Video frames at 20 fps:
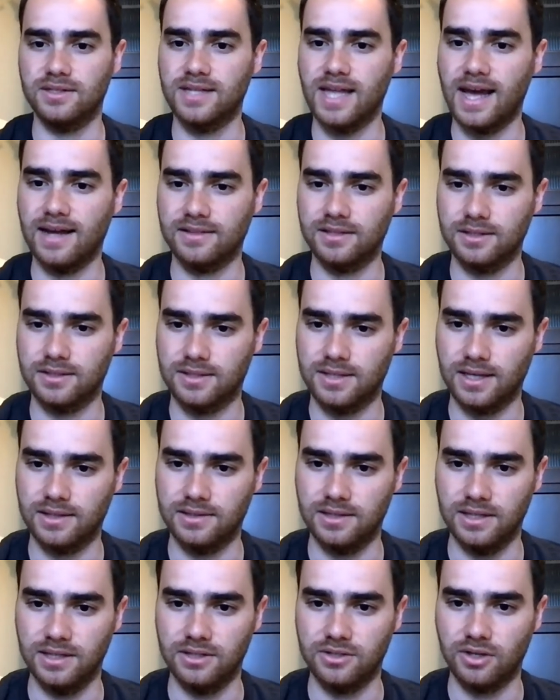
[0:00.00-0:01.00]
tactics,
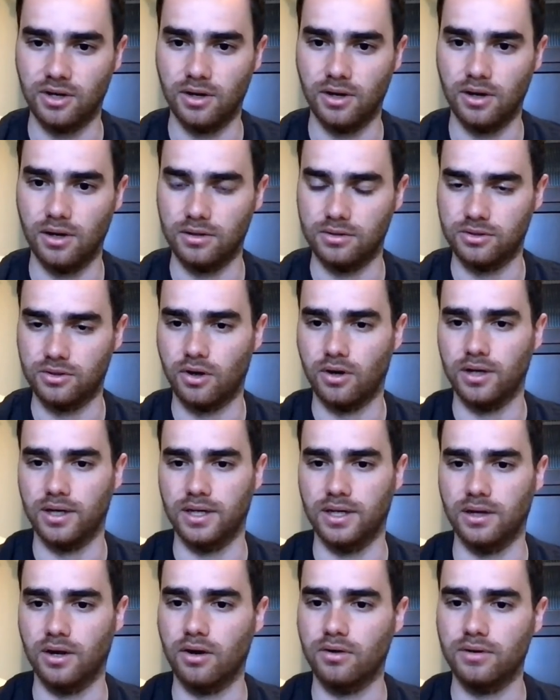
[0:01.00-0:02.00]
techniques are
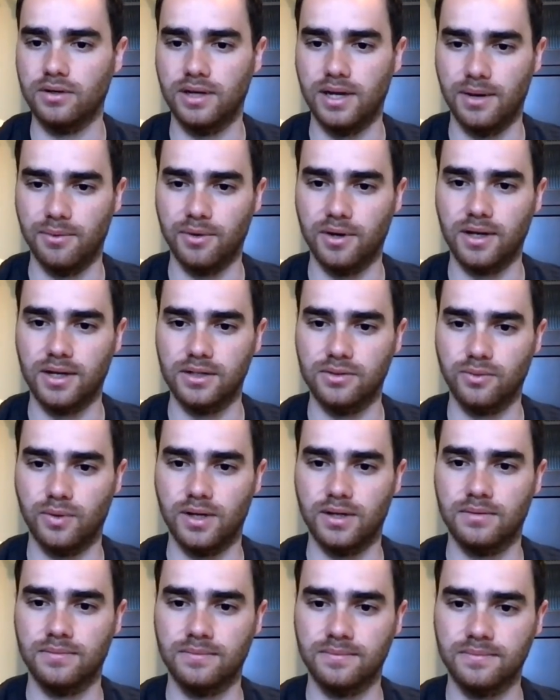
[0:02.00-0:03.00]
targeting our network as well.